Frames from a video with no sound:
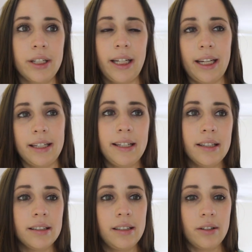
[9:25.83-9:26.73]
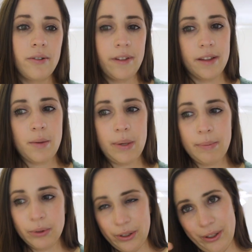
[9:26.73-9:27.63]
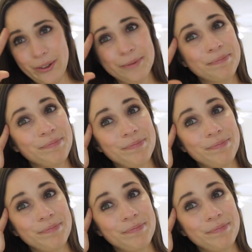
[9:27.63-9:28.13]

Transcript: Like, any little thing that people do,